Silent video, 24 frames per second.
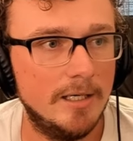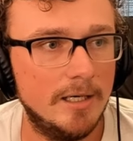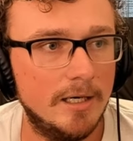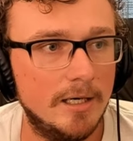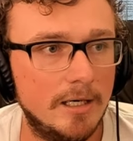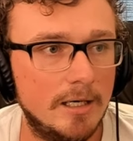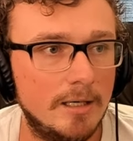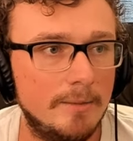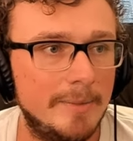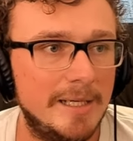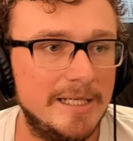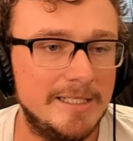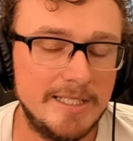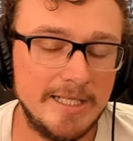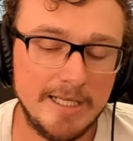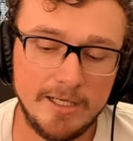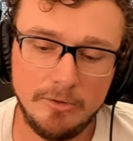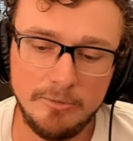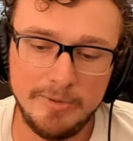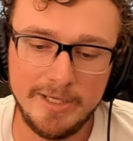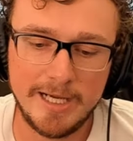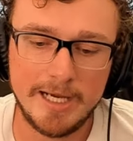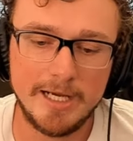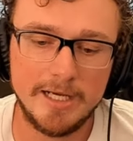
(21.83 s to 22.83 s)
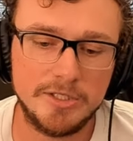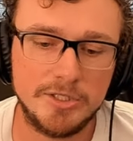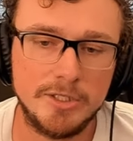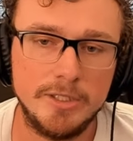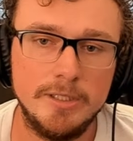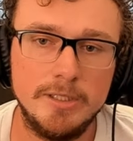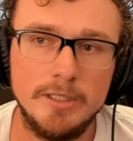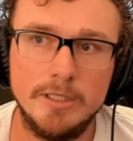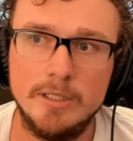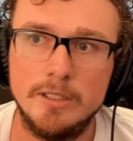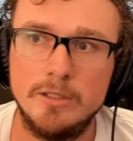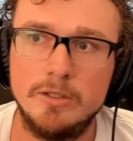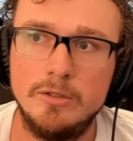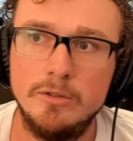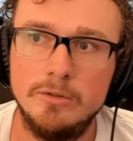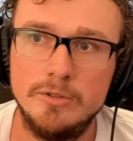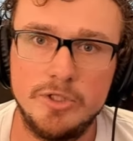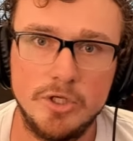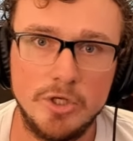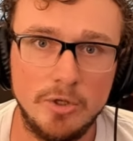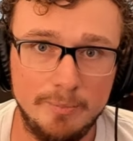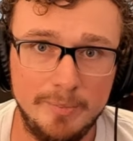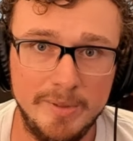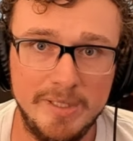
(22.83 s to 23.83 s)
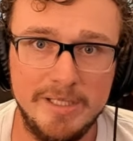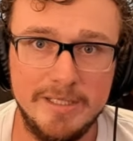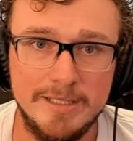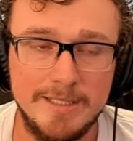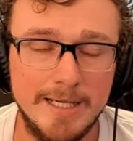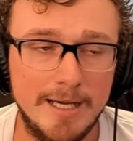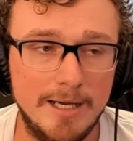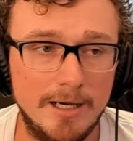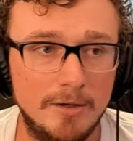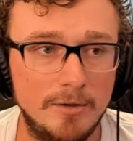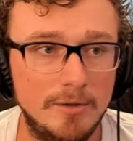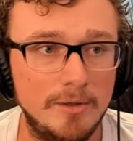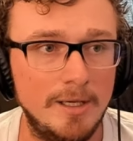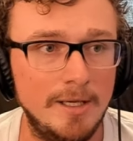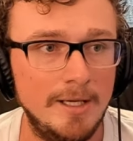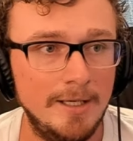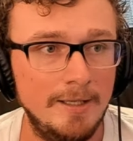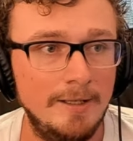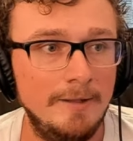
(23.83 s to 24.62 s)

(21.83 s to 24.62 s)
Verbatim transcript: Um, I did a reaction to Kujo Beatdown,